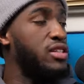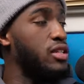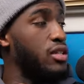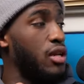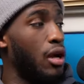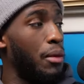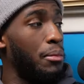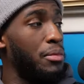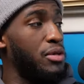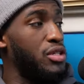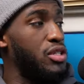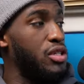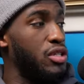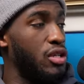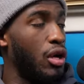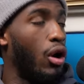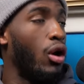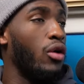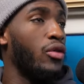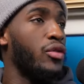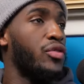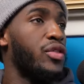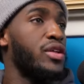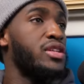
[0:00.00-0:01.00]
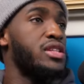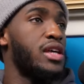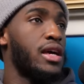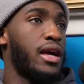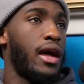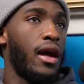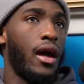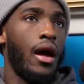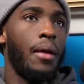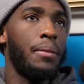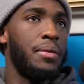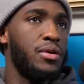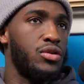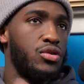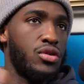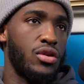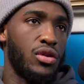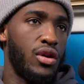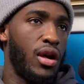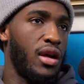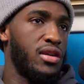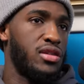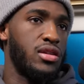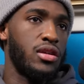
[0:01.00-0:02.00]
see numbers and all the things that can't happen. You
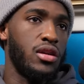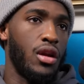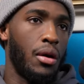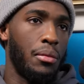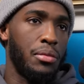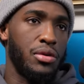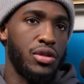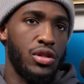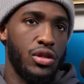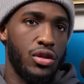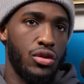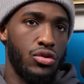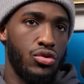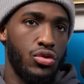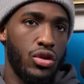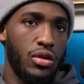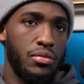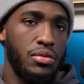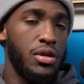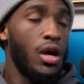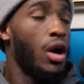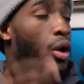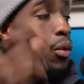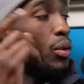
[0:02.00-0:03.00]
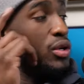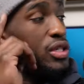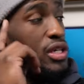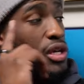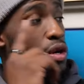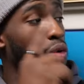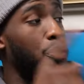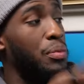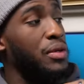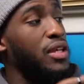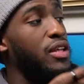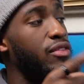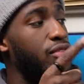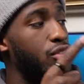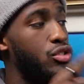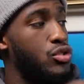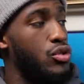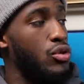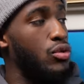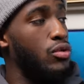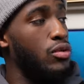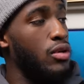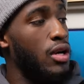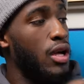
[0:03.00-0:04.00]
can't see numbers in your dreams, which I don't believe is
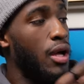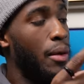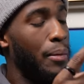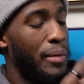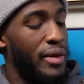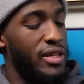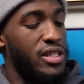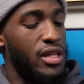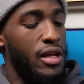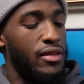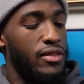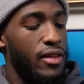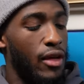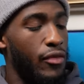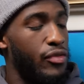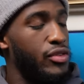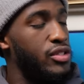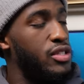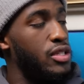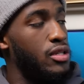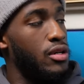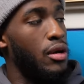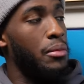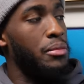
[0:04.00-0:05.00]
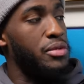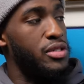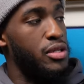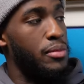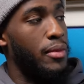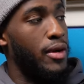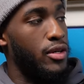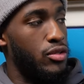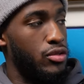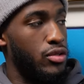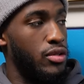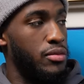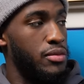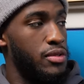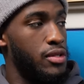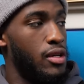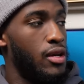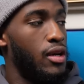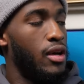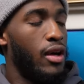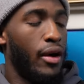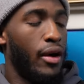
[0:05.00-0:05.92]
true because I definitely see numbers in my dreams.